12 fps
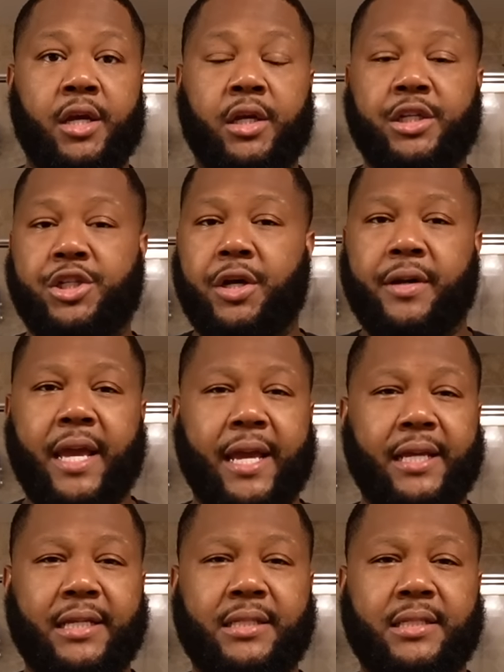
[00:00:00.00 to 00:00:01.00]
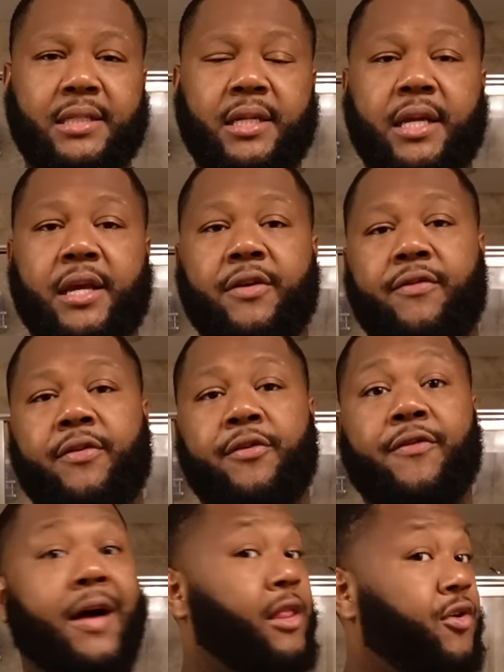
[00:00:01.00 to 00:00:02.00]
showcase if you're
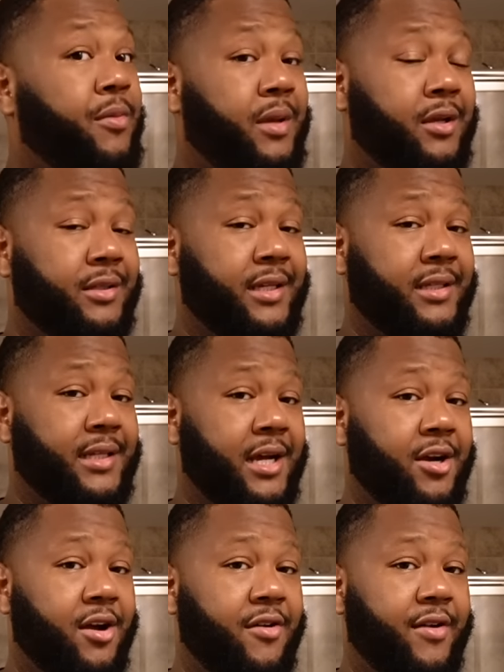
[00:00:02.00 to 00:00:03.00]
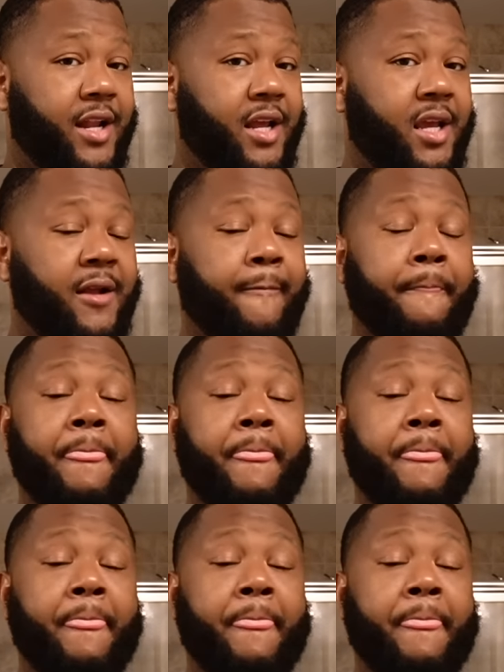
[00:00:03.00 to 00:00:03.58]
following me on TikTok already.